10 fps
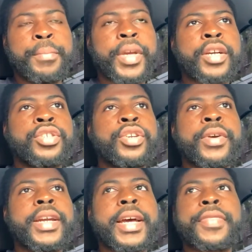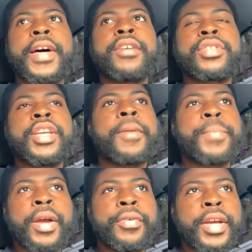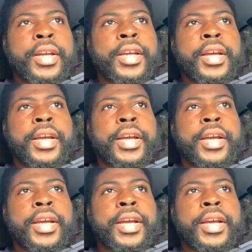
Because during that thousand year period